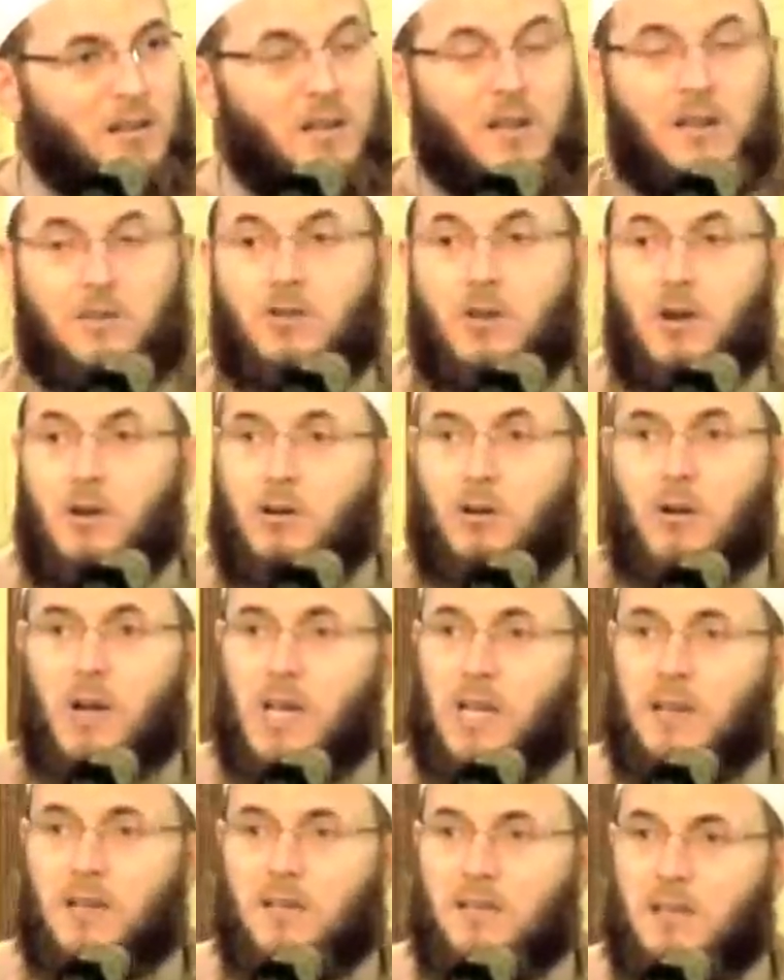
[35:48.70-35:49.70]
There is no
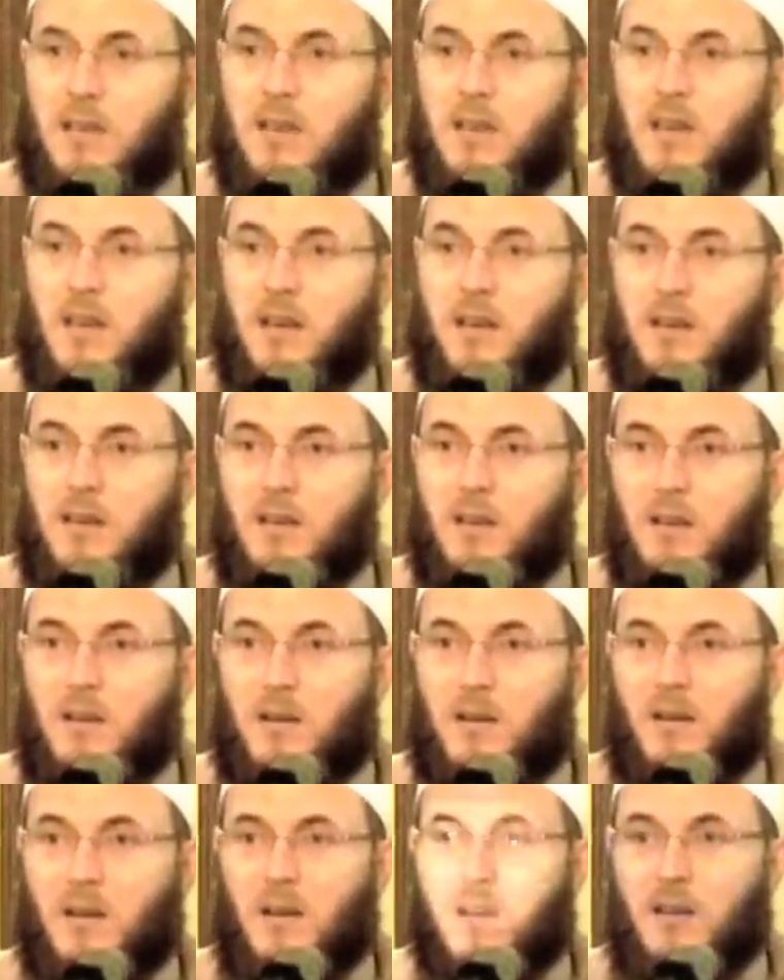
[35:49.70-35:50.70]
crookedness in it.
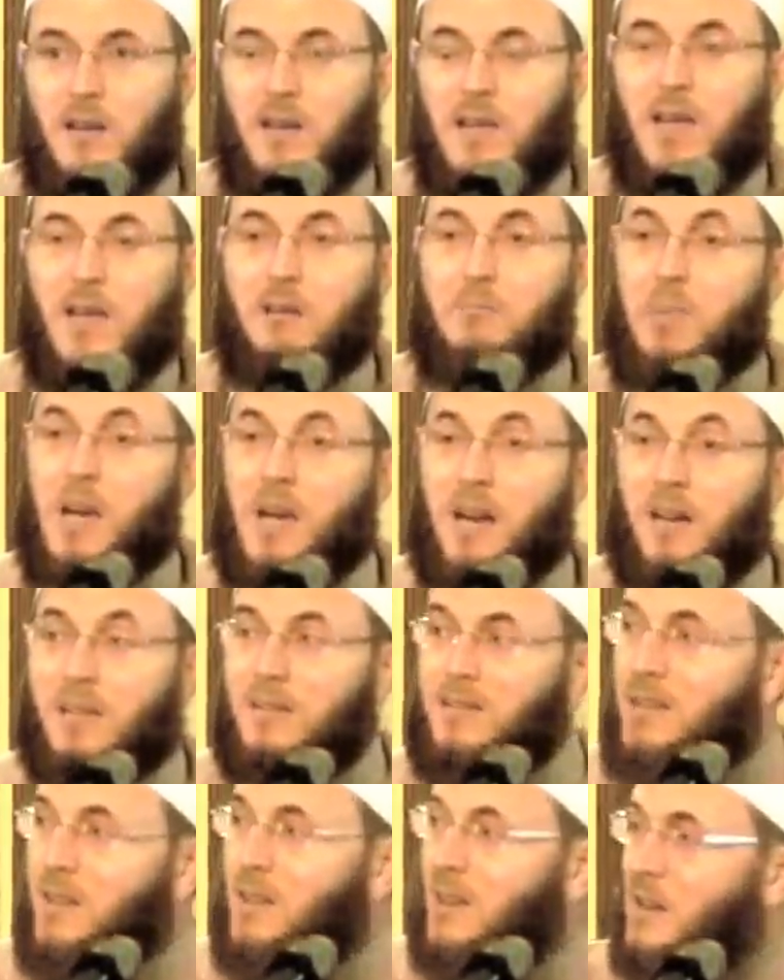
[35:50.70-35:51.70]
You can barely
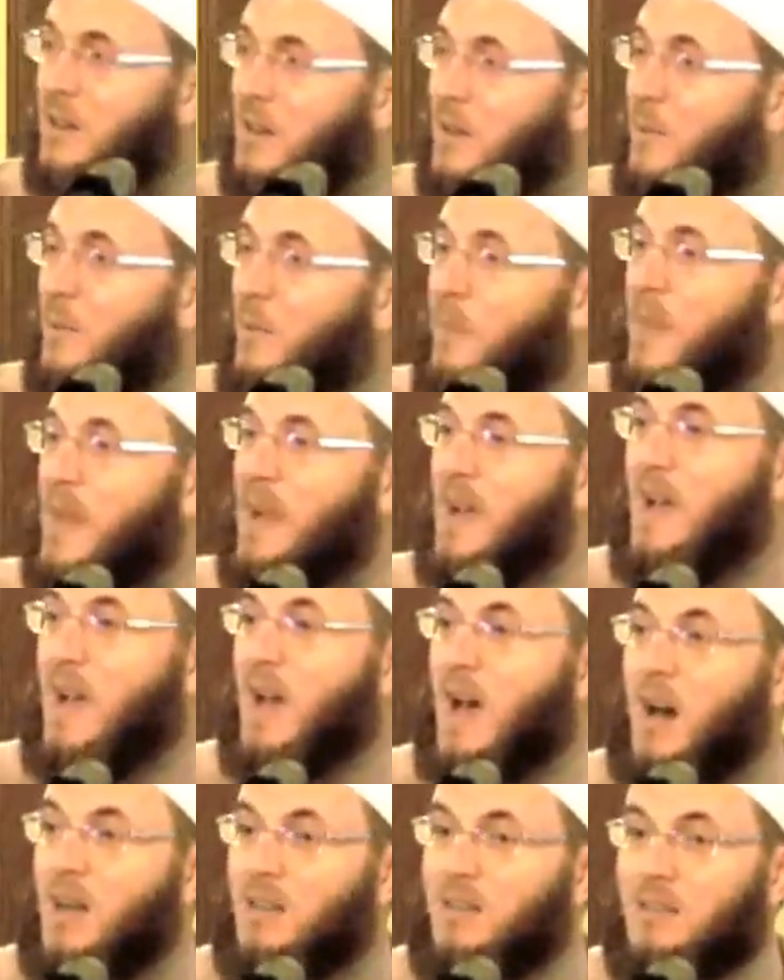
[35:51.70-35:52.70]
see any.
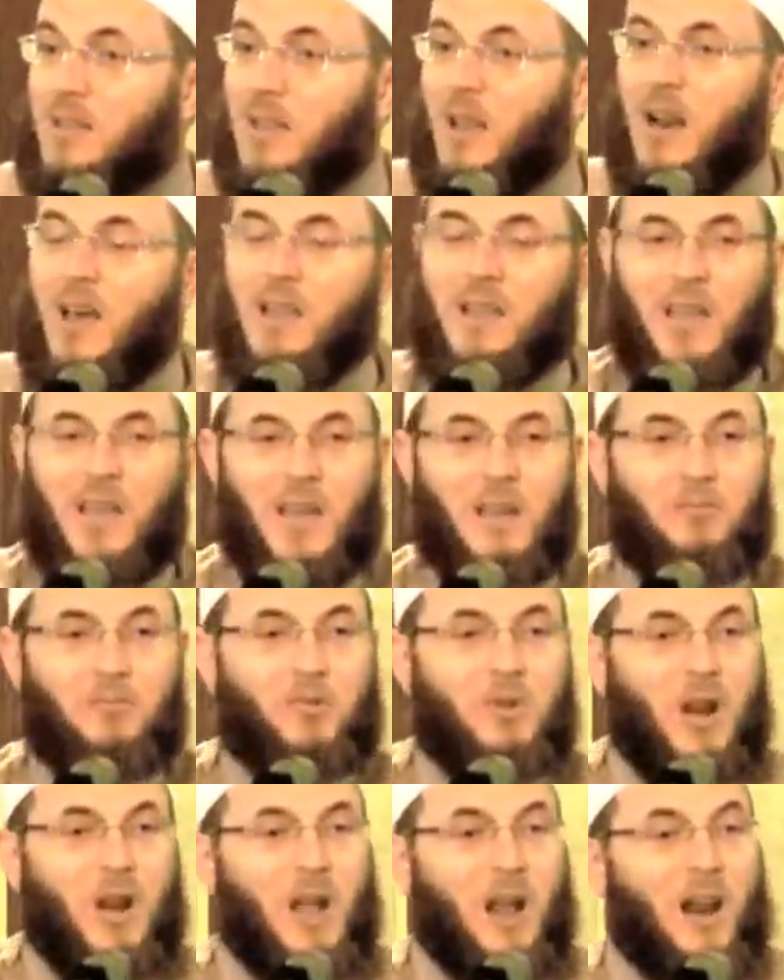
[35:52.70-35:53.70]
Until I came
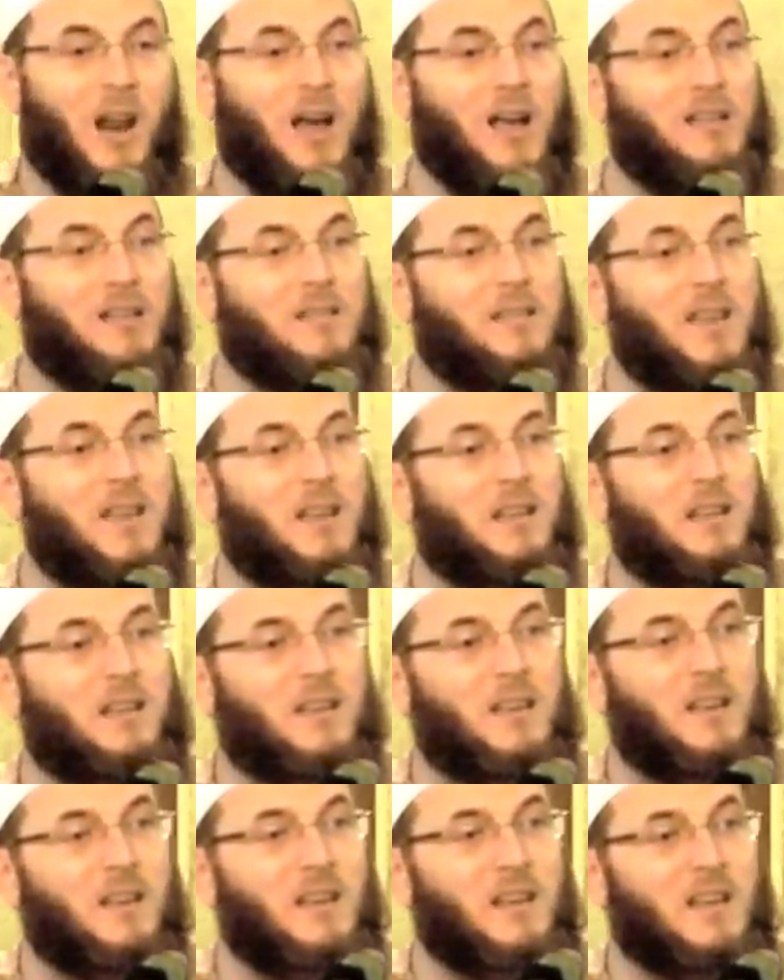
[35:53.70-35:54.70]
to realize that
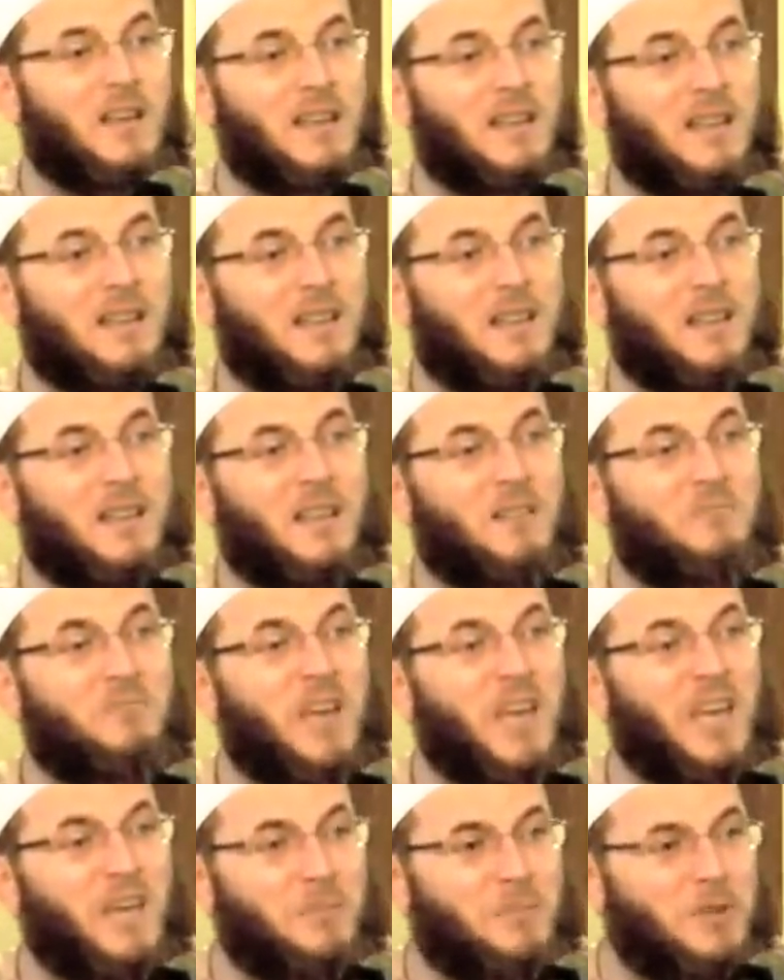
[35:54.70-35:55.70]
the
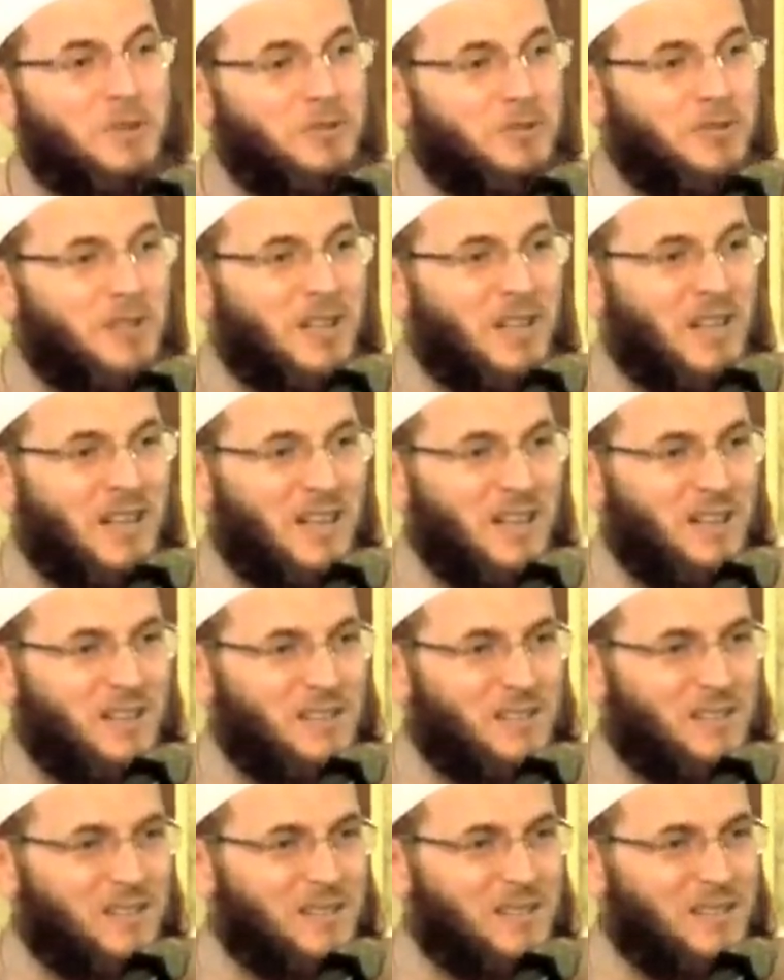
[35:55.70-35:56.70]
baby
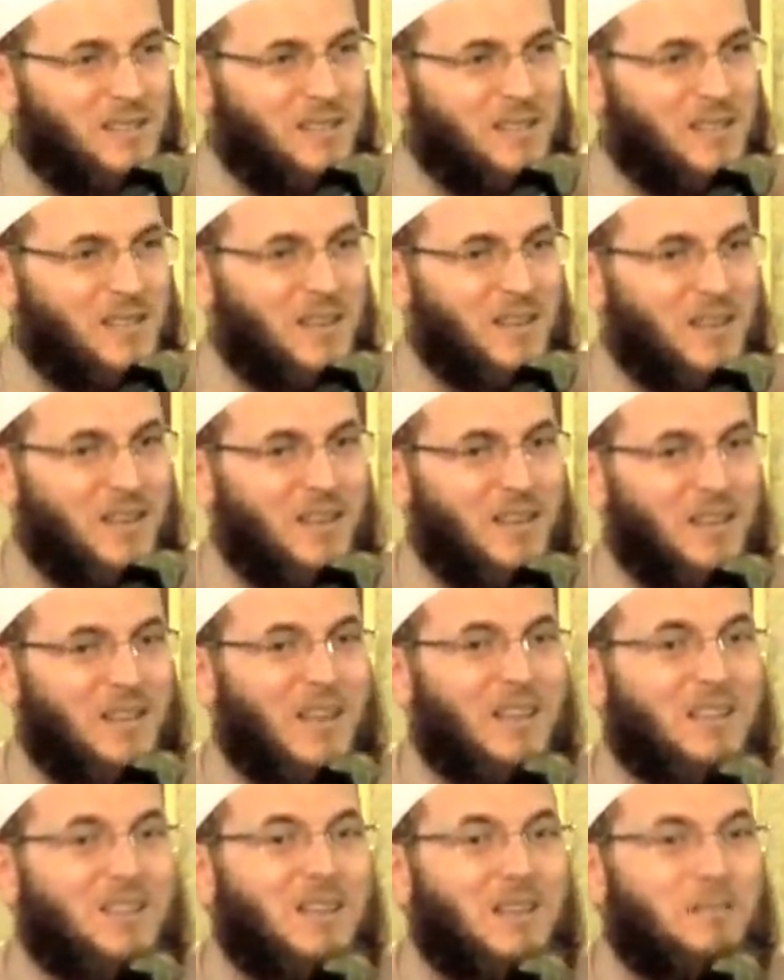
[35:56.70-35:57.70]
trees
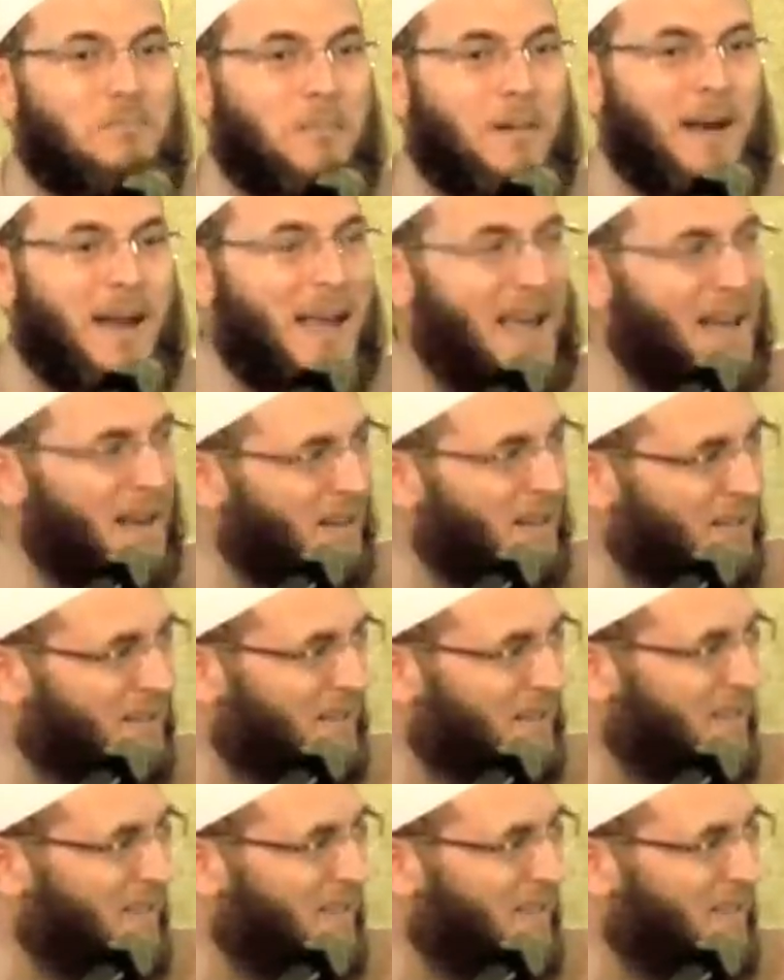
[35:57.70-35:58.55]
that they plant,